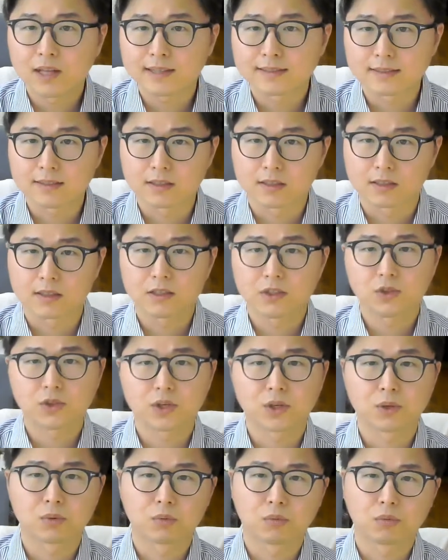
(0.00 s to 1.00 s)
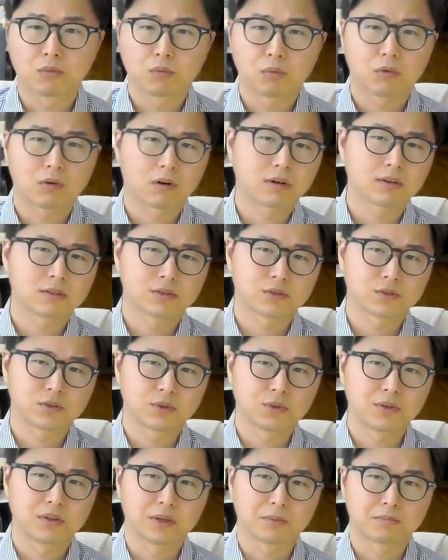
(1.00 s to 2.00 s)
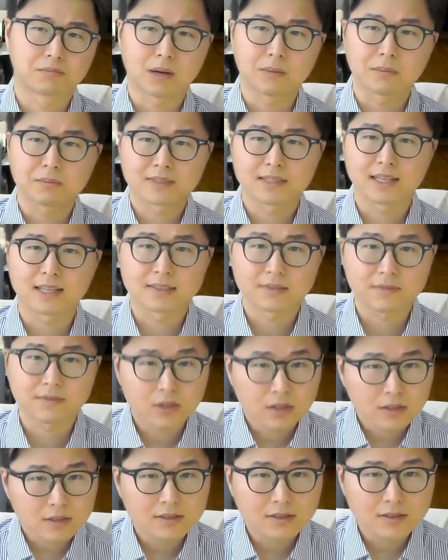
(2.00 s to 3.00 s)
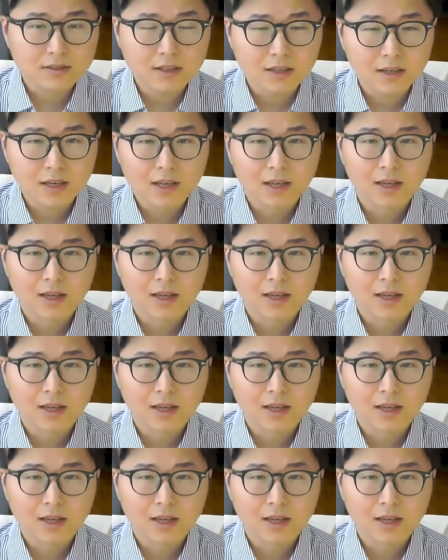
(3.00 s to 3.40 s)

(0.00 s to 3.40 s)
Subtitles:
like to learn, you can work through the problem sets first,